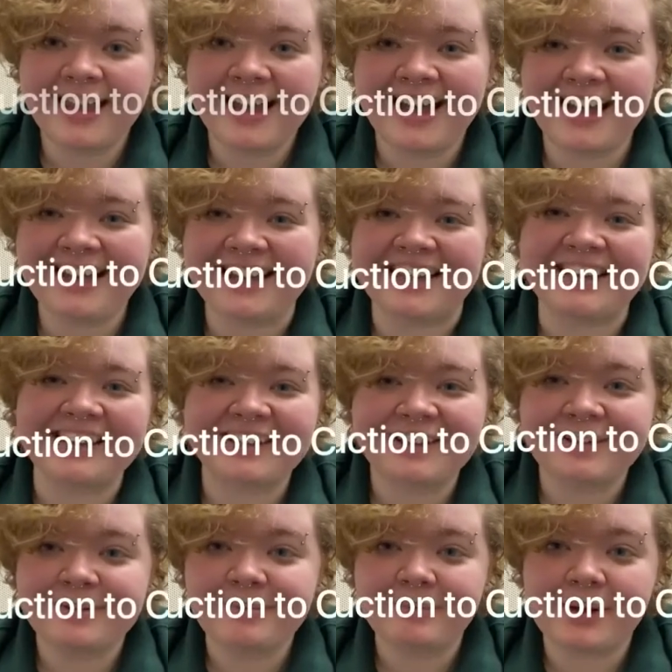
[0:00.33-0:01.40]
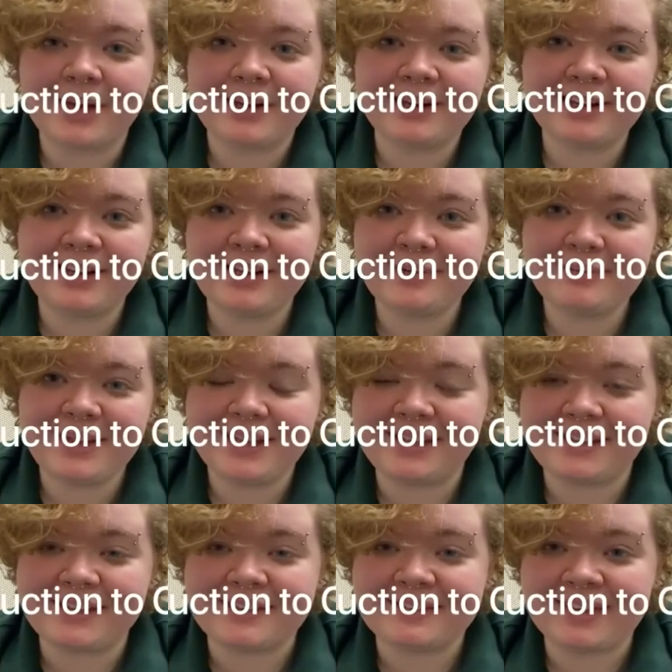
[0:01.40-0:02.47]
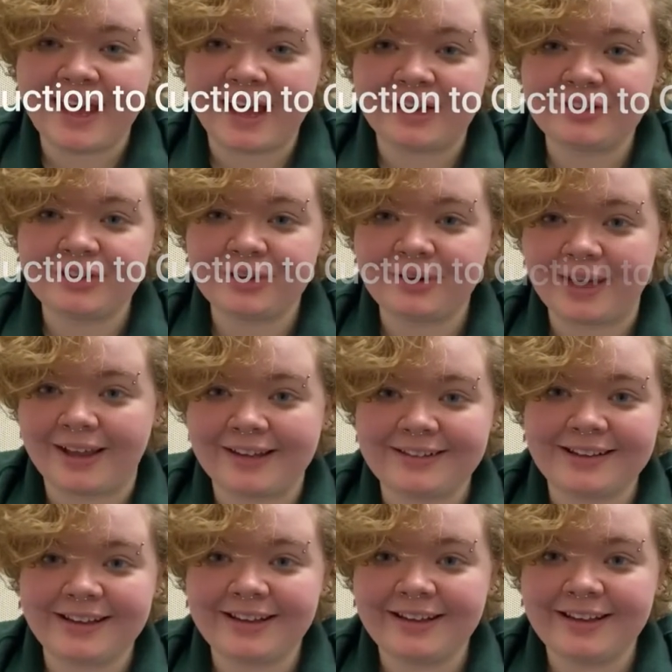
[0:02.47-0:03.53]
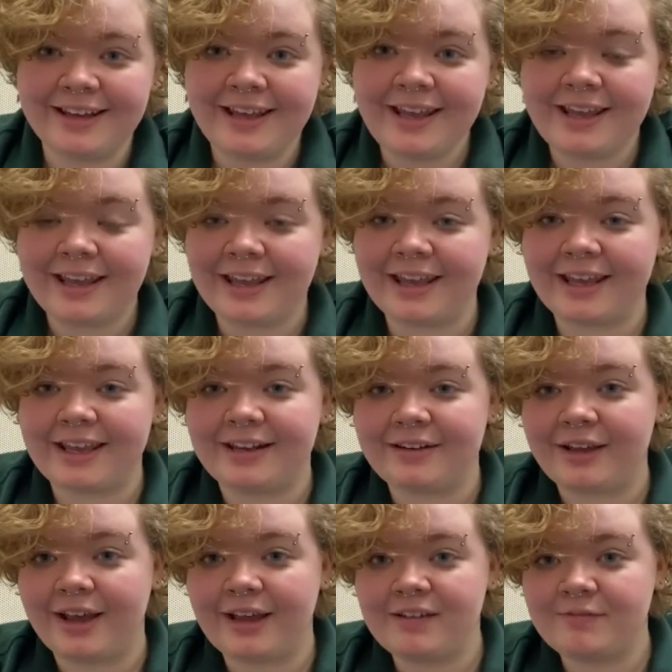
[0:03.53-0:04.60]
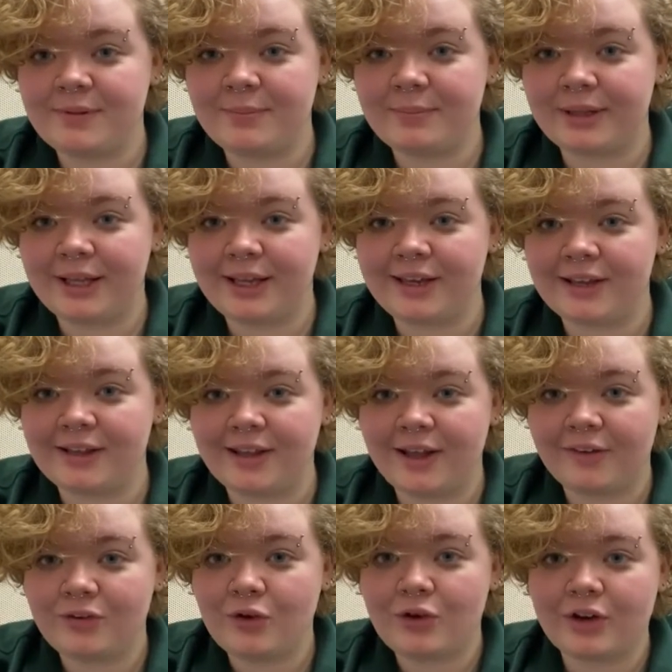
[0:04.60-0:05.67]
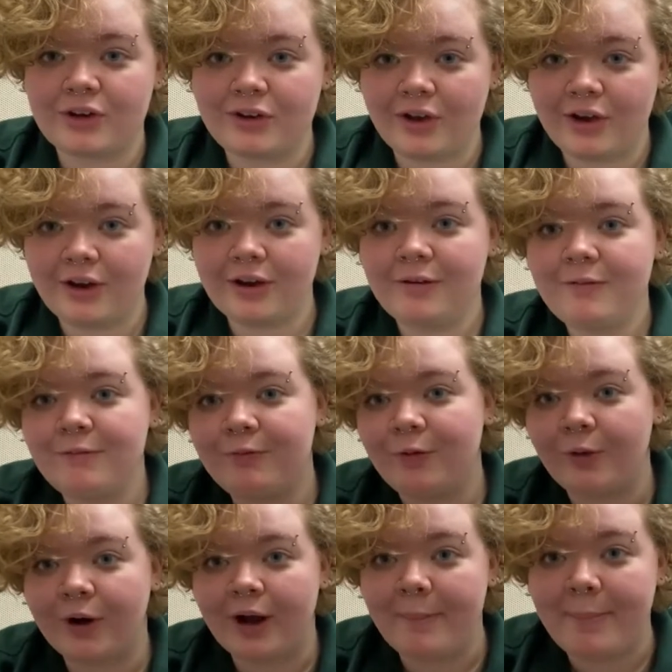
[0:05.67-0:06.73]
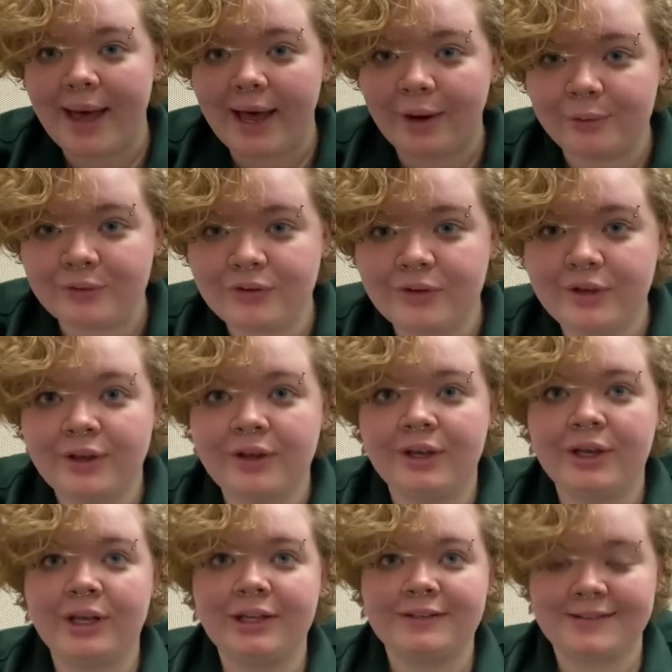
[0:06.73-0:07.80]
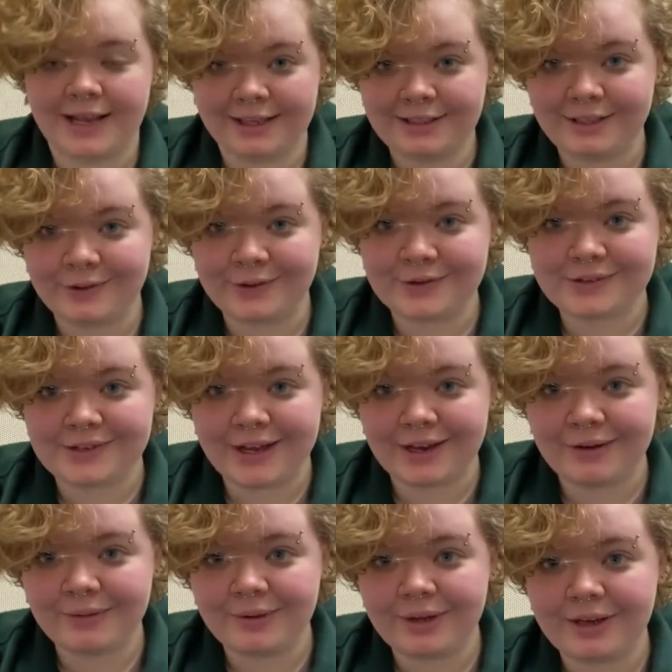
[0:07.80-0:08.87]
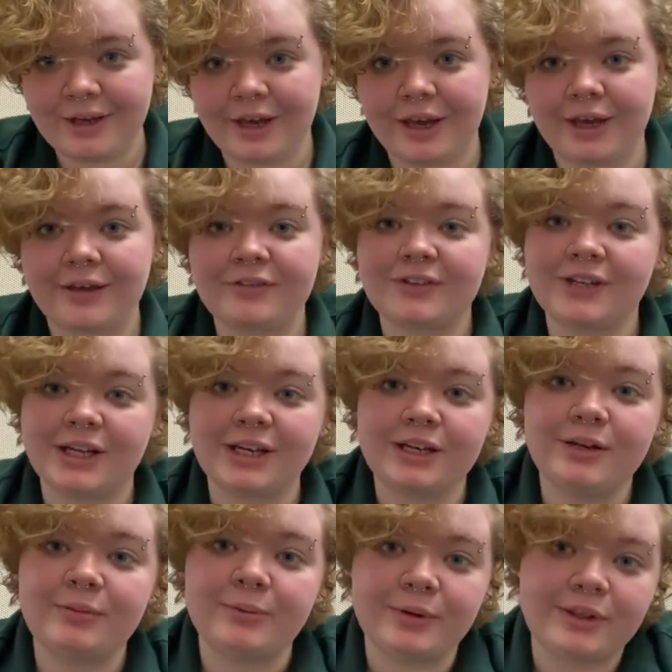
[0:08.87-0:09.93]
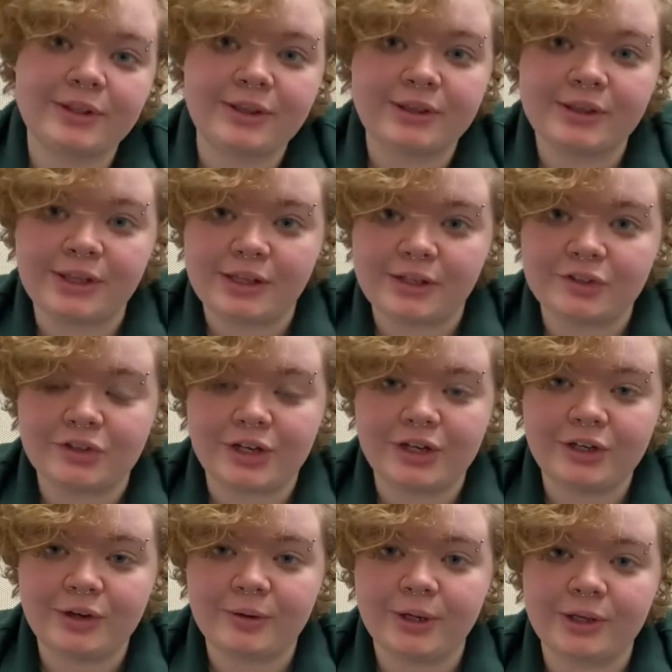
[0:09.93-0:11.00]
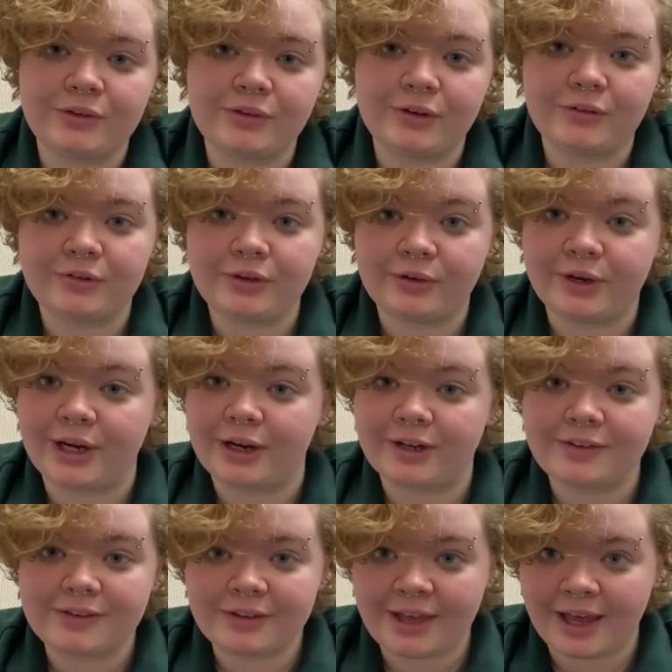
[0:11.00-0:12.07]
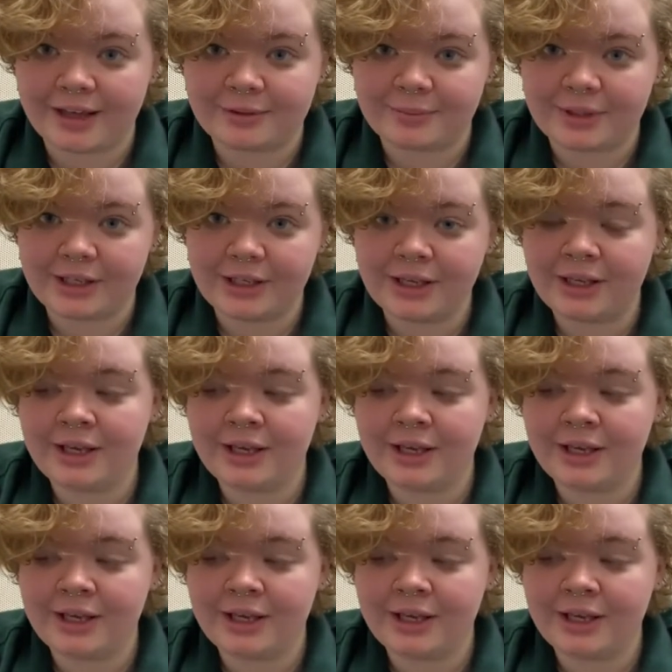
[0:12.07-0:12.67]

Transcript: Hi, my name is Ash Ogata, and I've been playing classical guitar for about 10 years now. I've studied with the Shenandoah Conservatory Arts Academy,